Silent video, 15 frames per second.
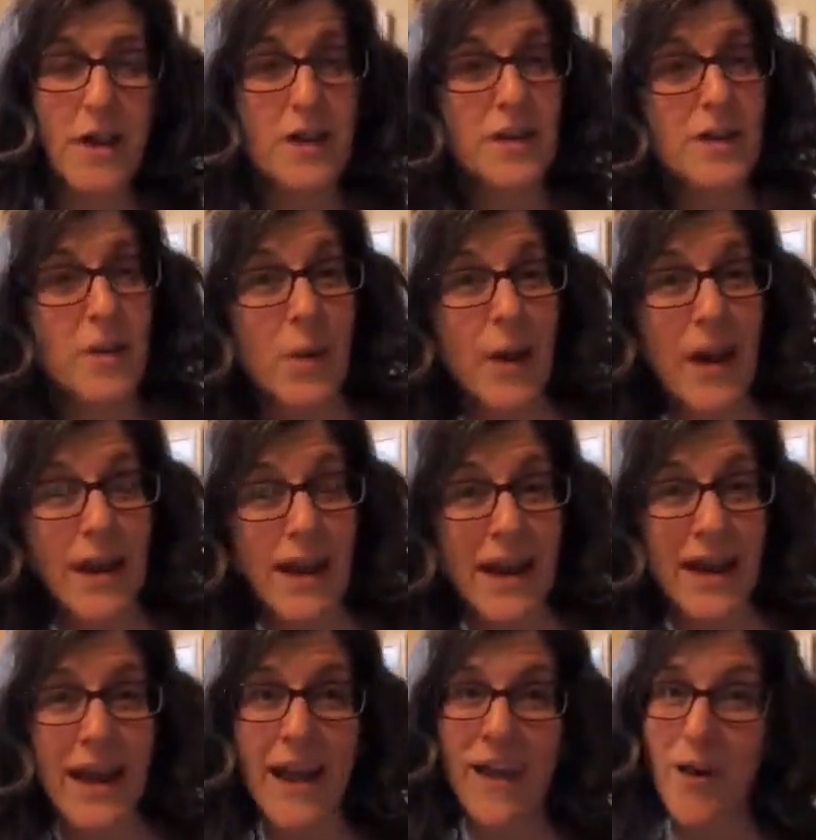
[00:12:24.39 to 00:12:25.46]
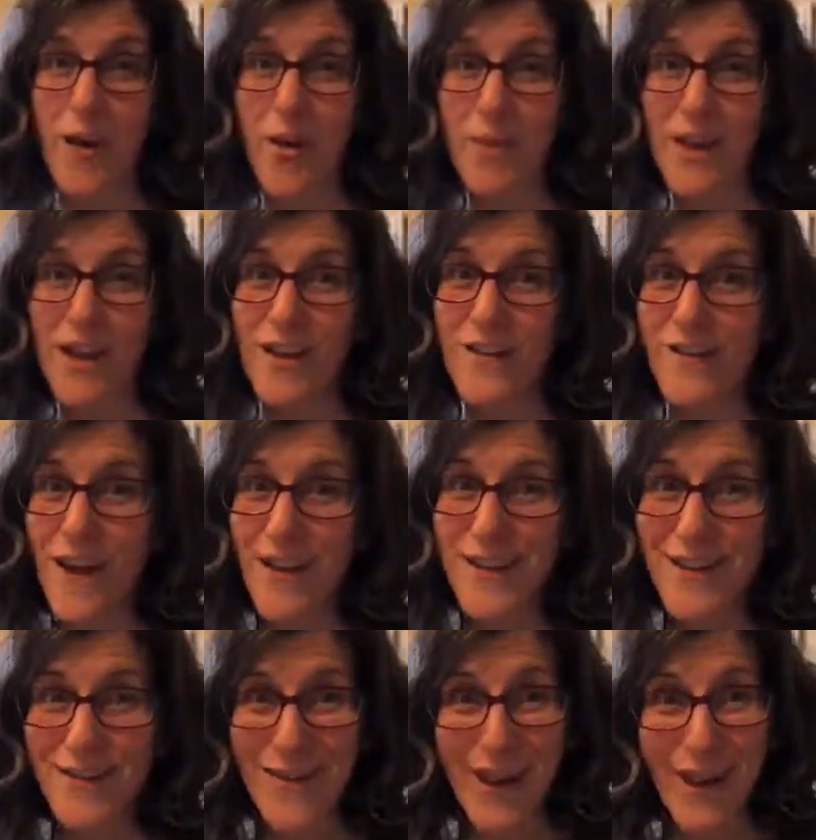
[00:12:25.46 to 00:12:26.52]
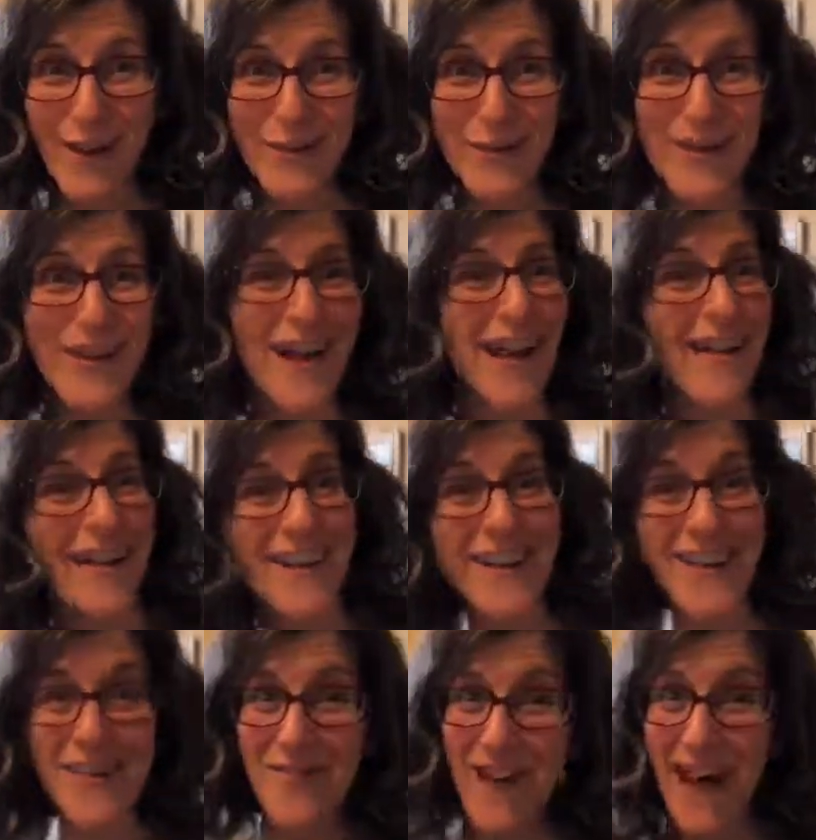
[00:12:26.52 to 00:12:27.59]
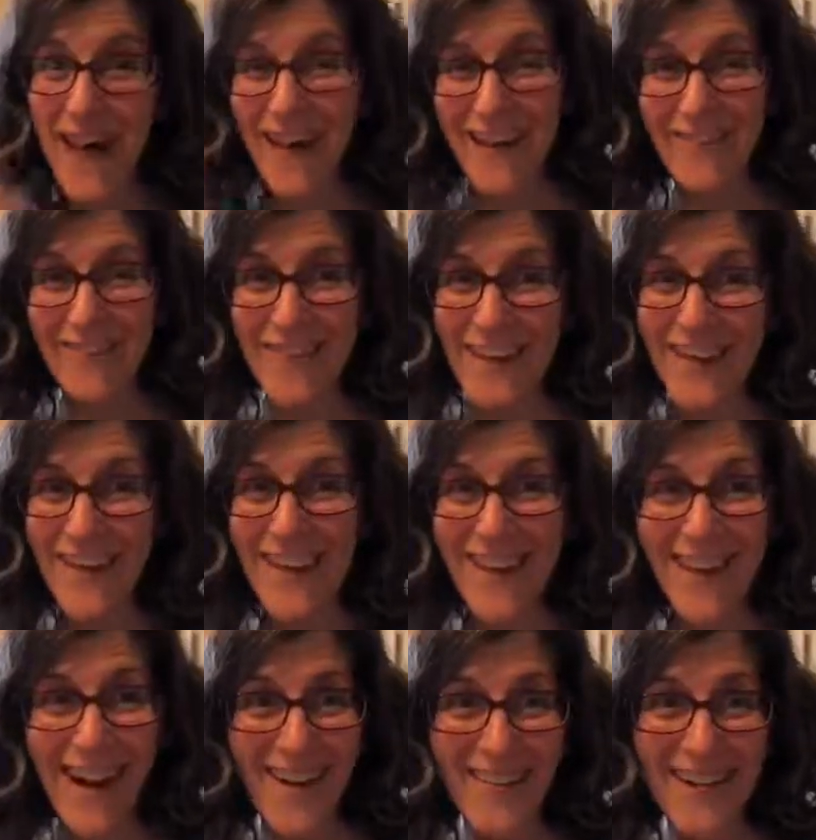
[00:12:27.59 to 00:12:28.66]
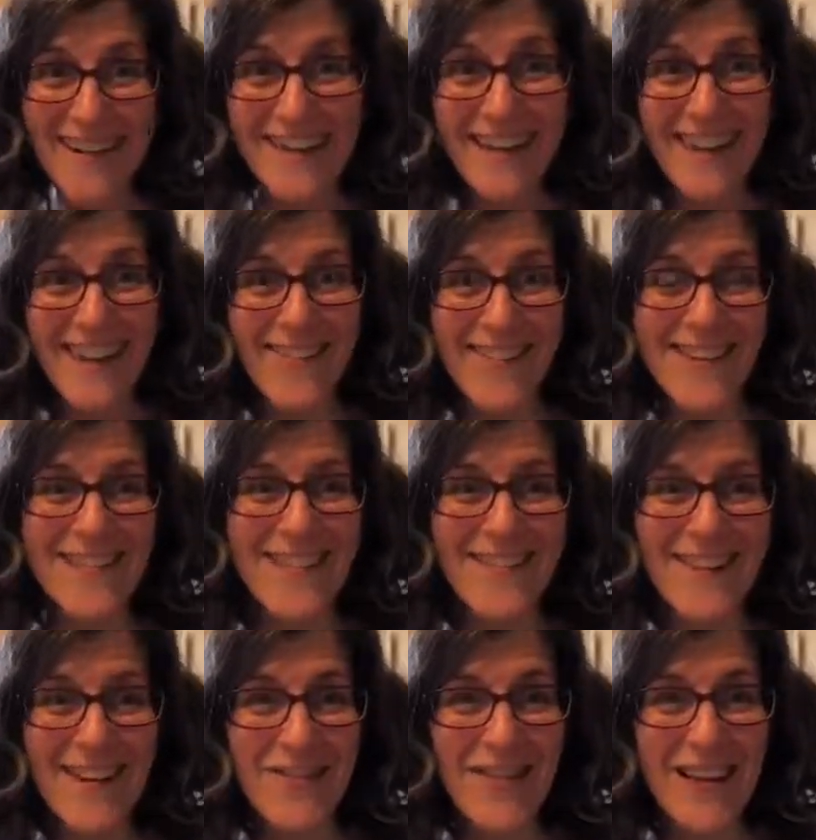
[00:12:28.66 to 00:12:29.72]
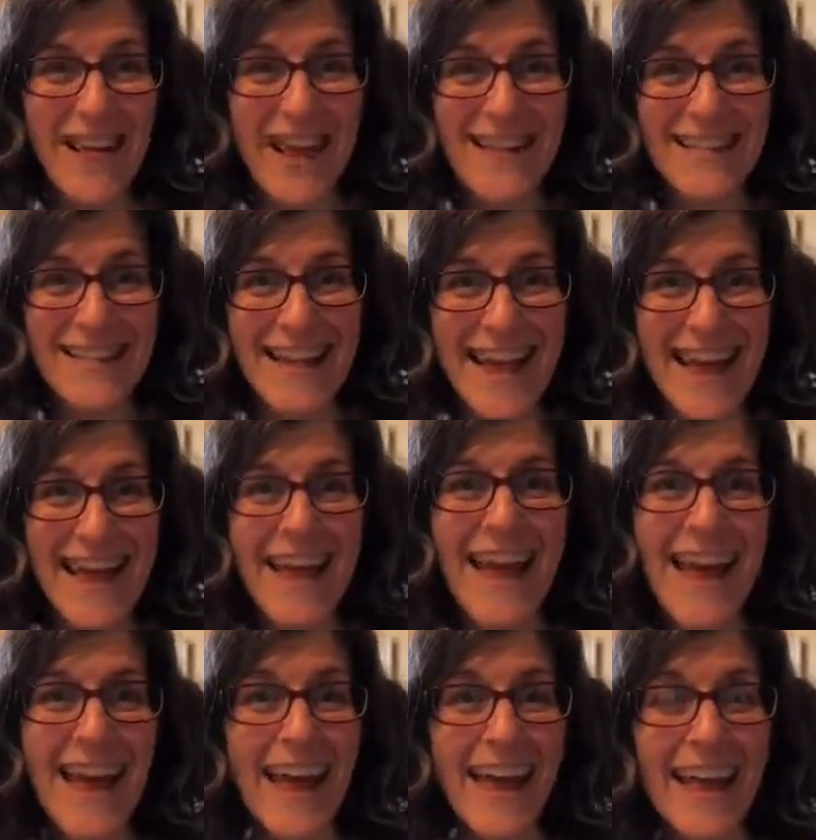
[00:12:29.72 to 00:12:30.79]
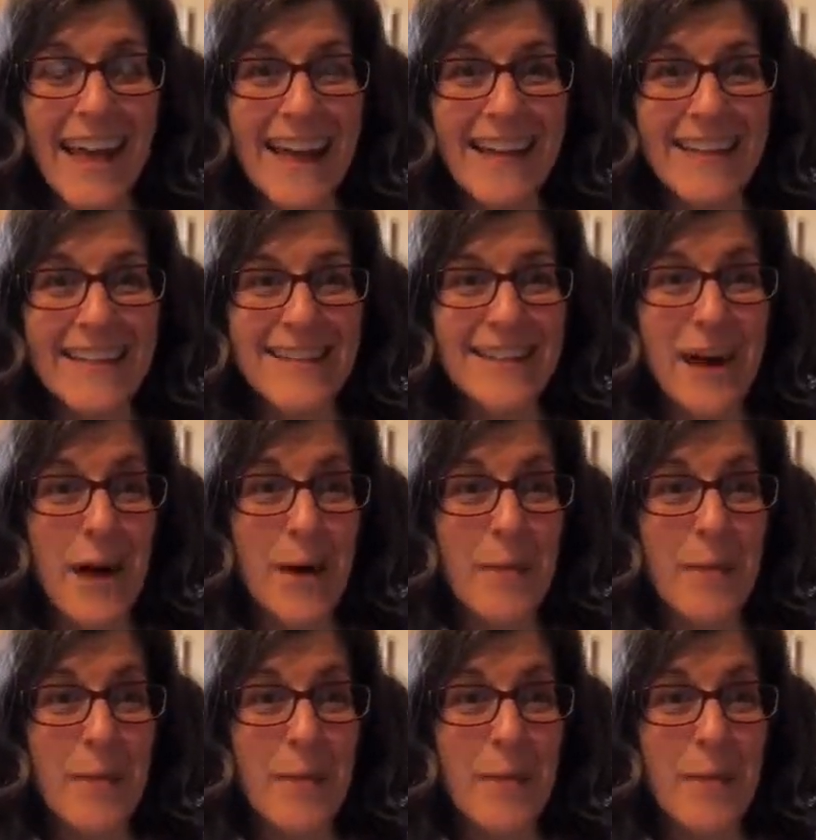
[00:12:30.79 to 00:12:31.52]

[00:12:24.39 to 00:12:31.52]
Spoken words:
So again, I hope that you found this valuable. I'm gonna go back and read all the comments. I can't wait to see what everybody had to say. And